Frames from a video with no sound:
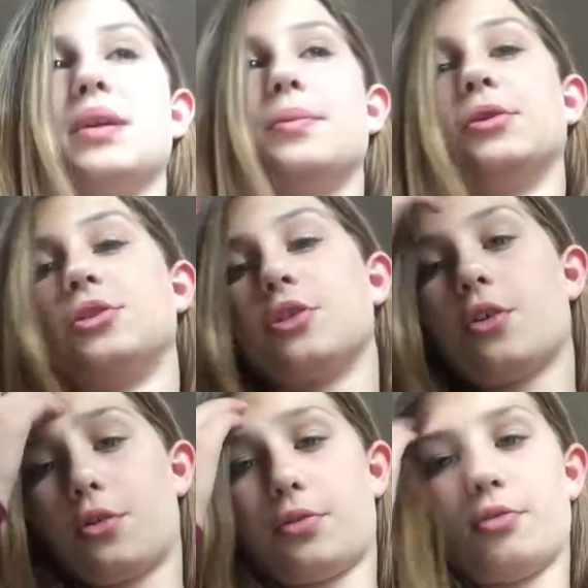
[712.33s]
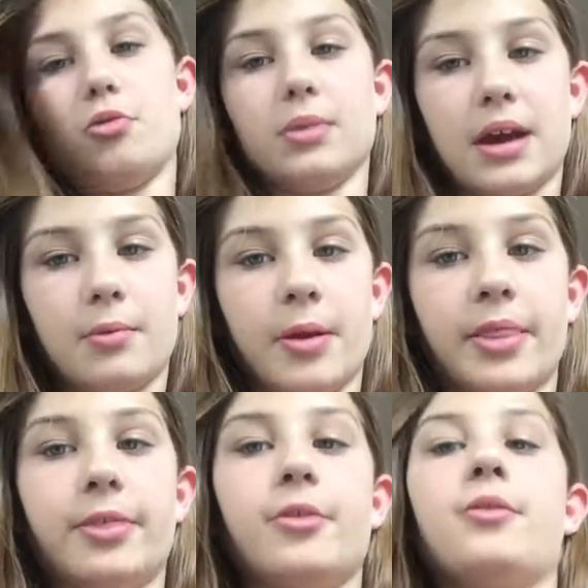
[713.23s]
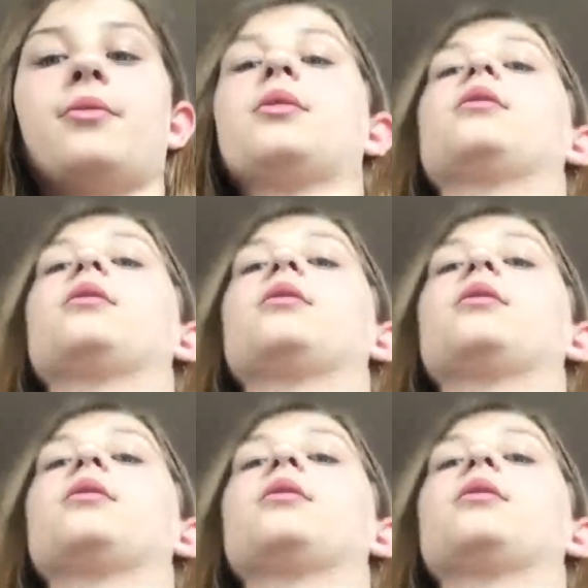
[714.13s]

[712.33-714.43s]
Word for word: people to go through what I went through.